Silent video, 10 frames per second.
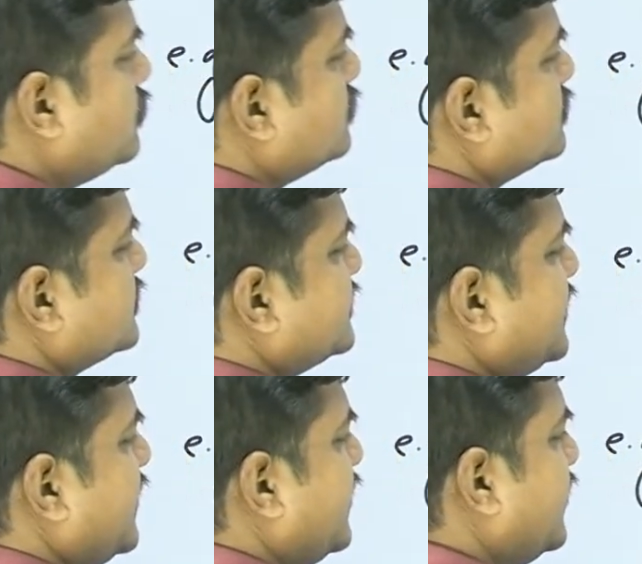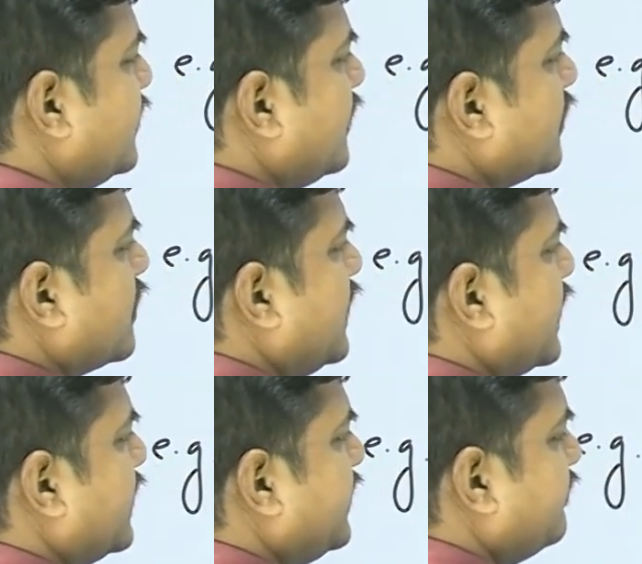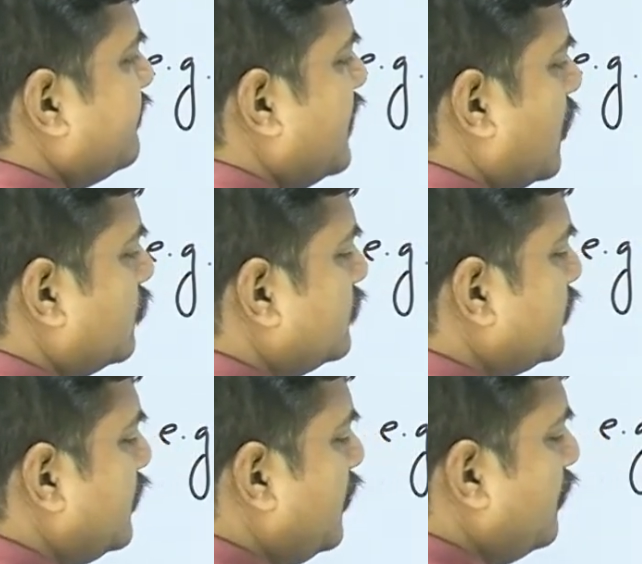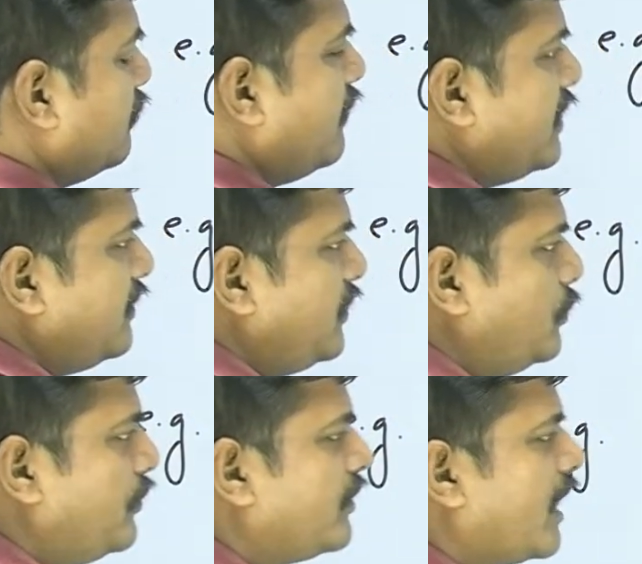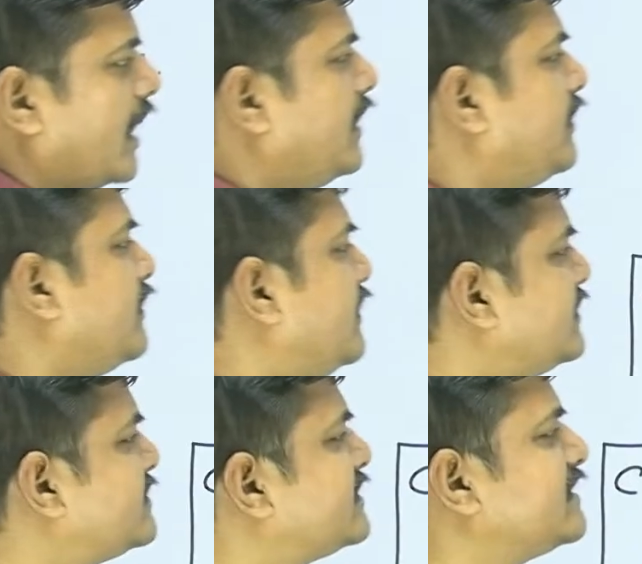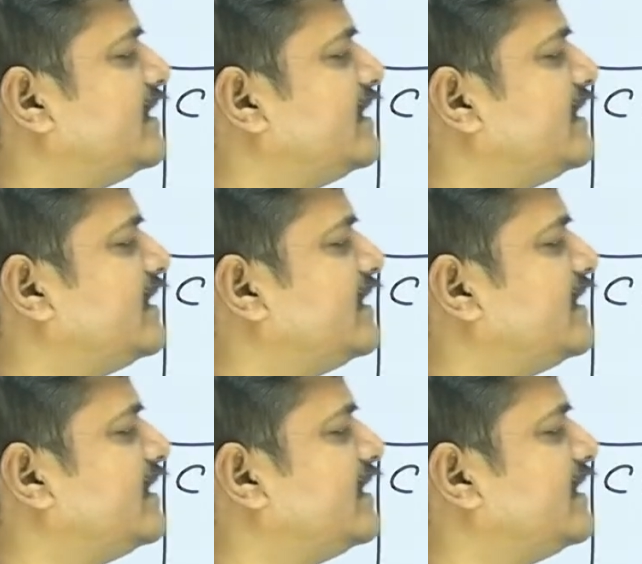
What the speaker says: see a collective noun, when you write its